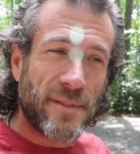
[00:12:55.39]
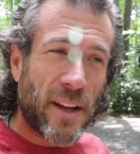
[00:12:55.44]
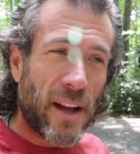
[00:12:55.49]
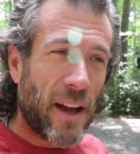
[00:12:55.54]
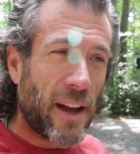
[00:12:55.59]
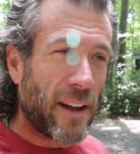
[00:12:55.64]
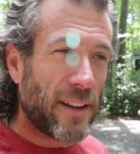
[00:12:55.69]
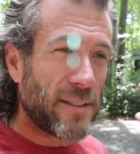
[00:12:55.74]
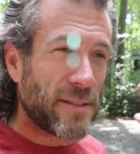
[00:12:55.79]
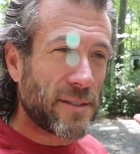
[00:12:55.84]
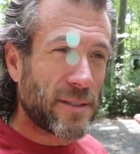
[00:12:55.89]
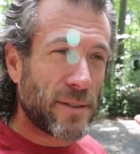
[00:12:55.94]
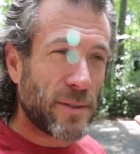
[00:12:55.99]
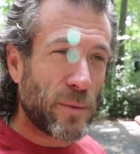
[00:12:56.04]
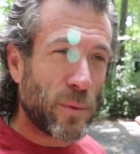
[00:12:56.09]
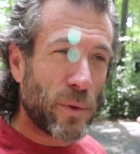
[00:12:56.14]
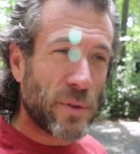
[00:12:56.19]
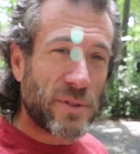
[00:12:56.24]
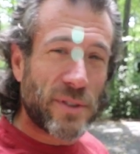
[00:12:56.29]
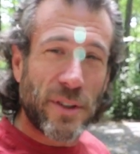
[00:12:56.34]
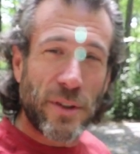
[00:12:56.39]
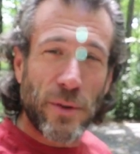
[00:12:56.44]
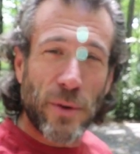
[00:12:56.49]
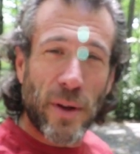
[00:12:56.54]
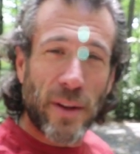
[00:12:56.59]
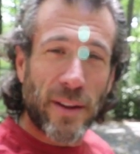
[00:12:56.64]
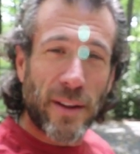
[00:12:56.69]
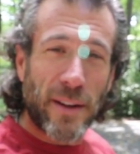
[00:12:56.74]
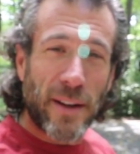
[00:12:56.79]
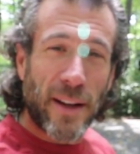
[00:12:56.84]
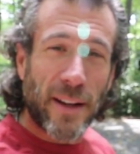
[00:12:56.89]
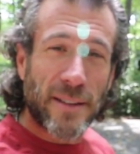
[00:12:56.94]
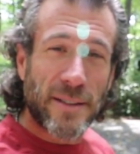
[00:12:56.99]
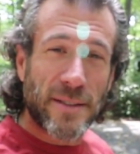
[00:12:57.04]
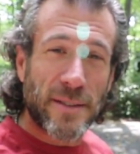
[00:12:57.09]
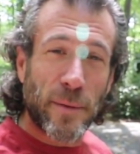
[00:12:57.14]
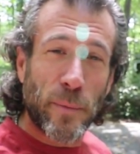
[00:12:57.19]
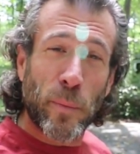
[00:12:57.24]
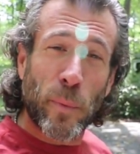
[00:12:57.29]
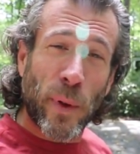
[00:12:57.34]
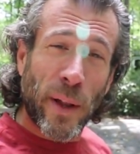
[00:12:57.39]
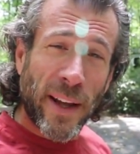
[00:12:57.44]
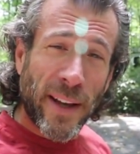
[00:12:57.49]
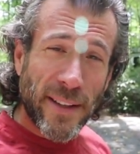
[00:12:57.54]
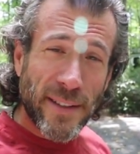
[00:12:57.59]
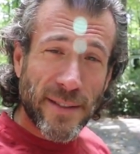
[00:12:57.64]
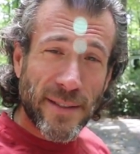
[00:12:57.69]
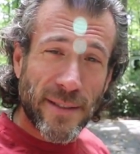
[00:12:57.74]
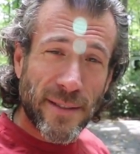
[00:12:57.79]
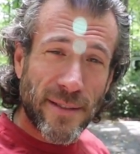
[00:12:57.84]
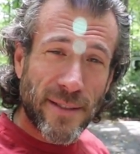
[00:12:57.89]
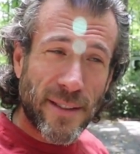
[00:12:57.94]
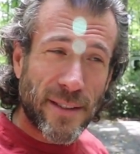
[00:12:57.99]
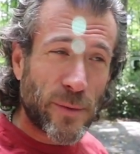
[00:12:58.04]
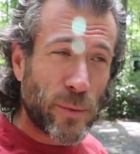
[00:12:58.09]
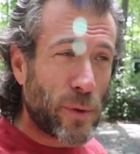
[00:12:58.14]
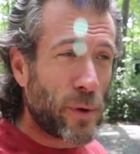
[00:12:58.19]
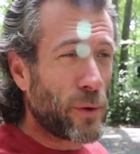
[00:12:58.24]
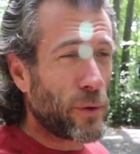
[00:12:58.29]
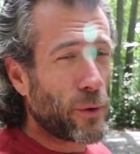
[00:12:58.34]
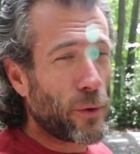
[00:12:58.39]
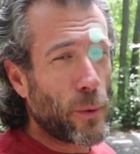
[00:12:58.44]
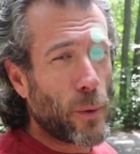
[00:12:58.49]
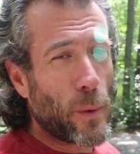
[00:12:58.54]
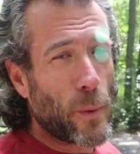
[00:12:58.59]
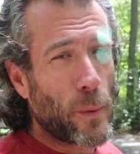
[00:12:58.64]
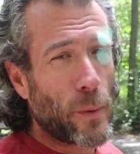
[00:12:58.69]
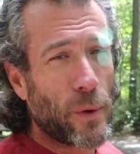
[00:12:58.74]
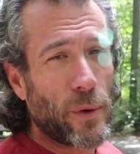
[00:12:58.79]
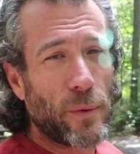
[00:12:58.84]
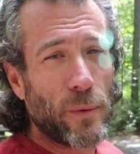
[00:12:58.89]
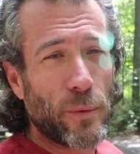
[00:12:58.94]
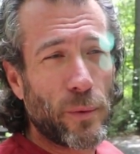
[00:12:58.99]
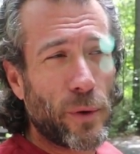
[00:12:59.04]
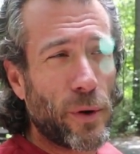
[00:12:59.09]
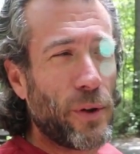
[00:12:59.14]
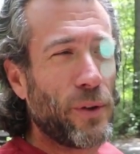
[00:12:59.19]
and we'll see you at the next place since we don't where